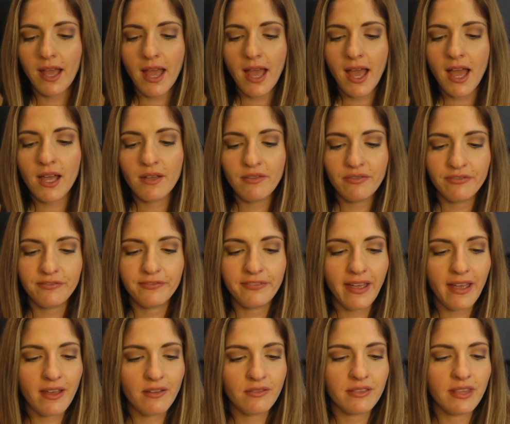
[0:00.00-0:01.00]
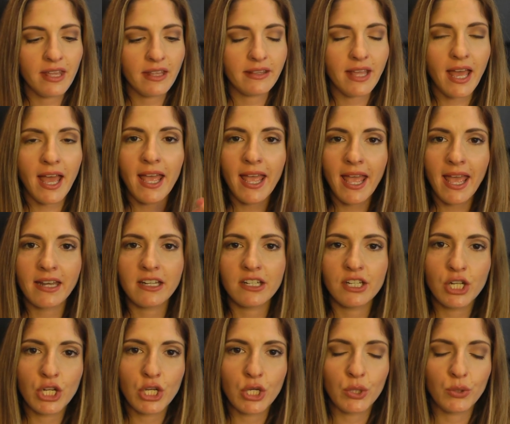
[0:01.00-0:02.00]
I found that I had
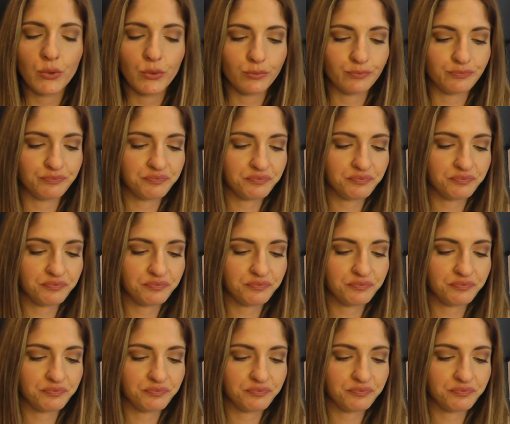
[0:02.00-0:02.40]
no...